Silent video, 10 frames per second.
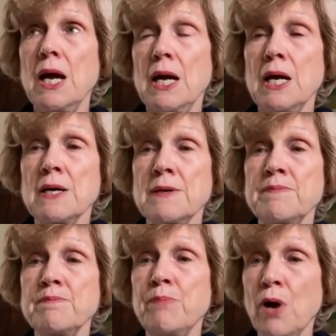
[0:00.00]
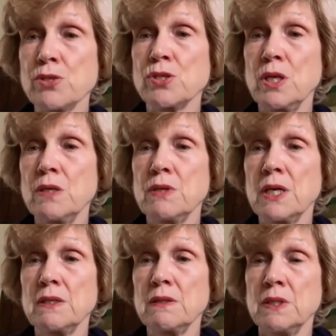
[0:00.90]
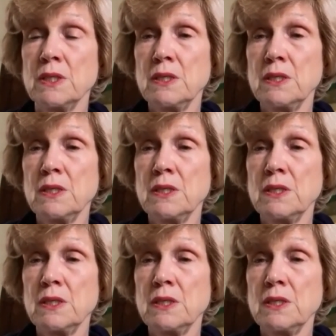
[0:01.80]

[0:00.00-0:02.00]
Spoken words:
Barcelona,